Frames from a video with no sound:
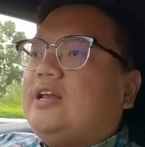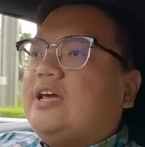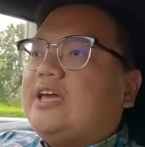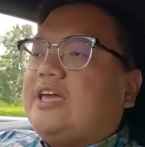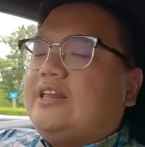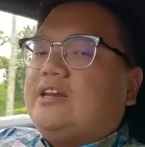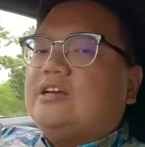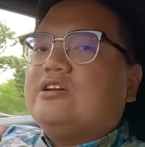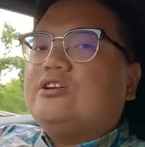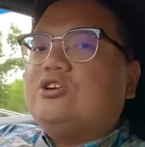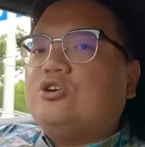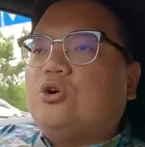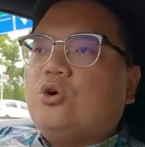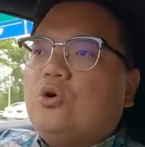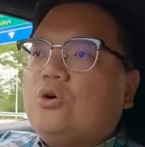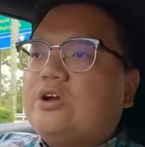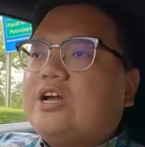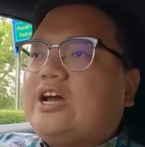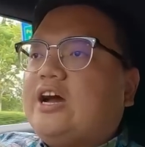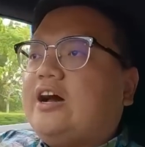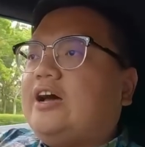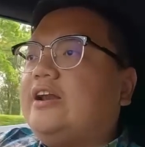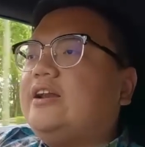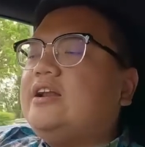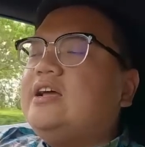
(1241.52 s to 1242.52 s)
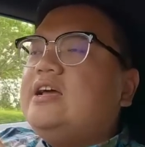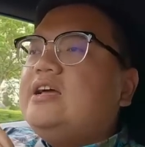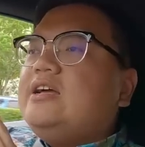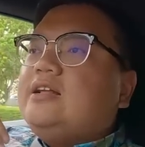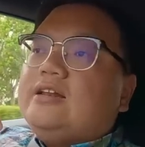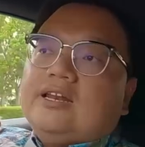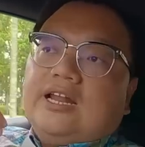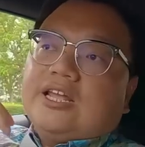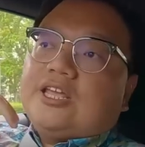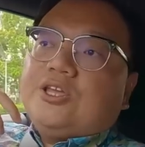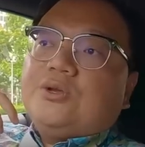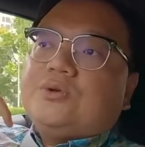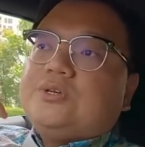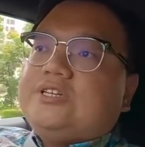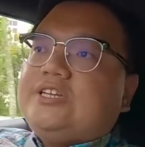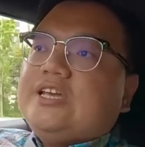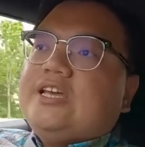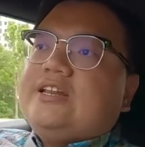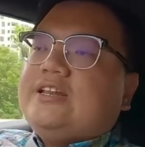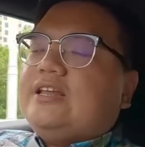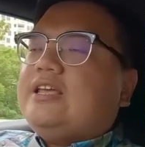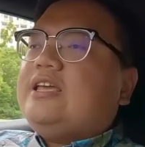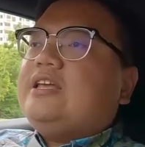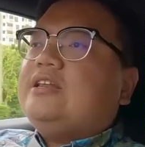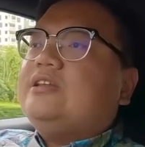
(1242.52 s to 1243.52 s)
like in a go-kart, like you
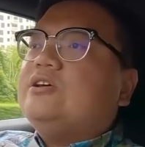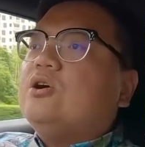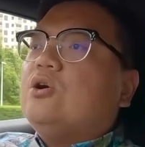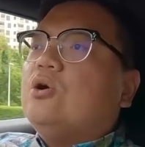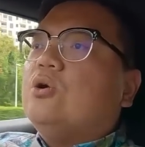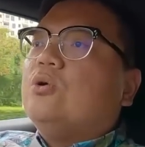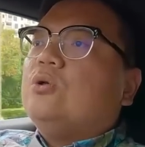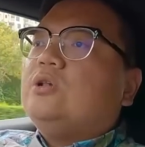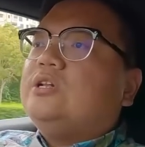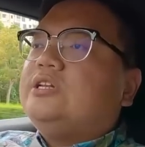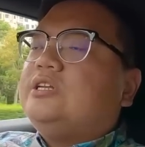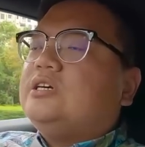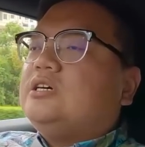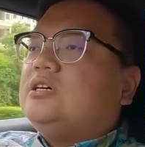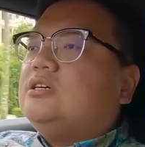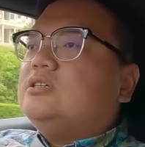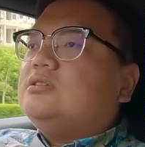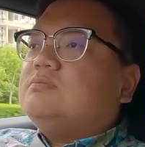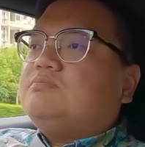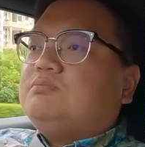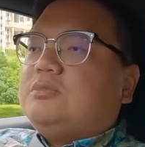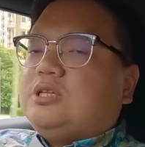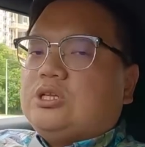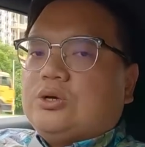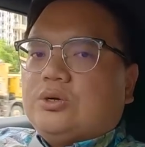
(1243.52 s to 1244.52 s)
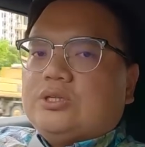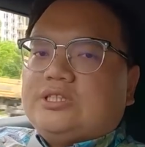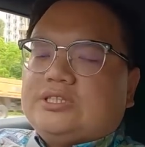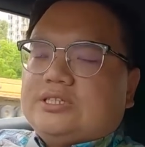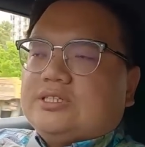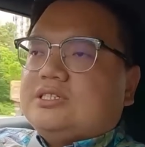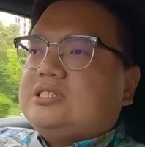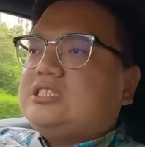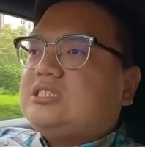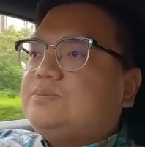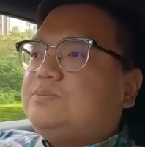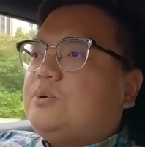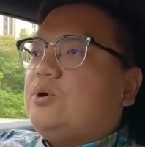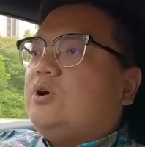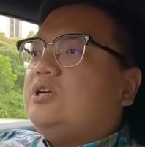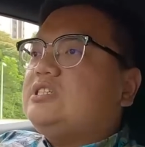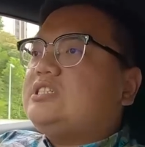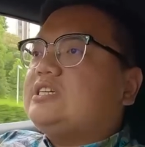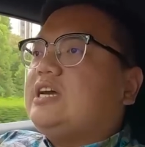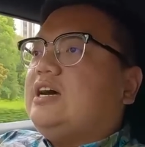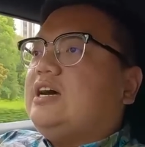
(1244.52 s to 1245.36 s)
did in the older Lotus sports